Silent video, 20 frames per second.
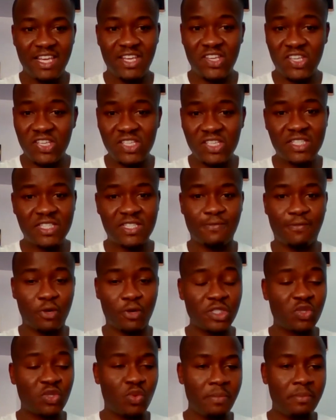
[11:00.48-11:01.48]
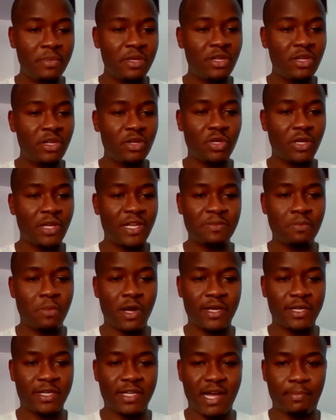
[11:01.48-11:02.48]
hits $41 million
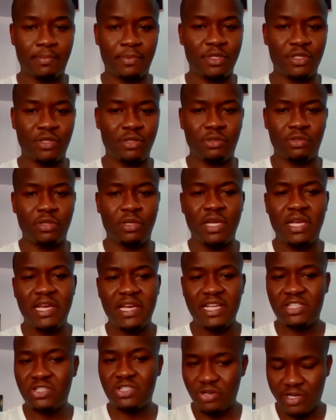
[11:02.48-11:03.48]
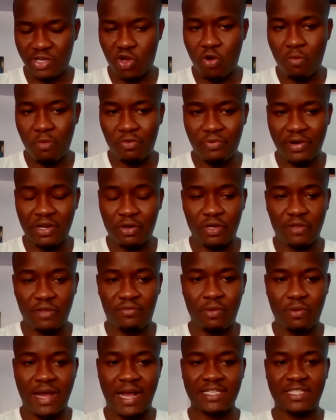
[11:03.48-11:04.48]
market cap? It's not a common record, if
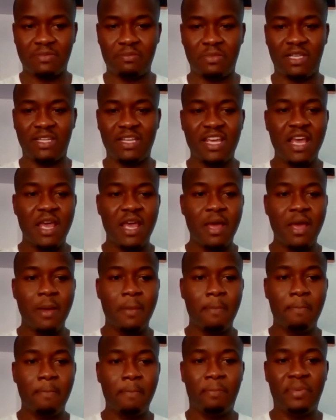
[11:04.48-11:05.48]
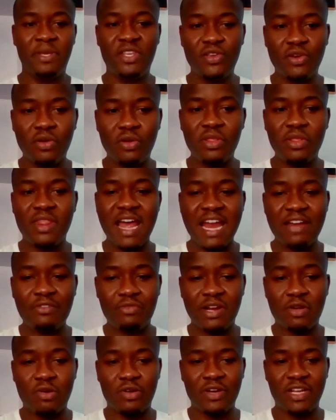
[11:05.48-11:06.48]
you ask me. Beyond that
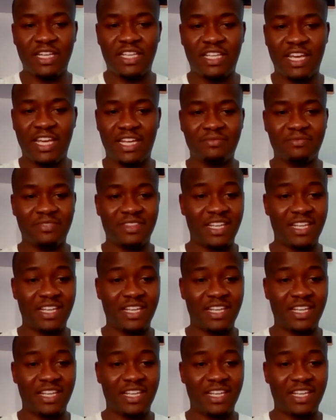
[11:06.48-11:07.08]
record again,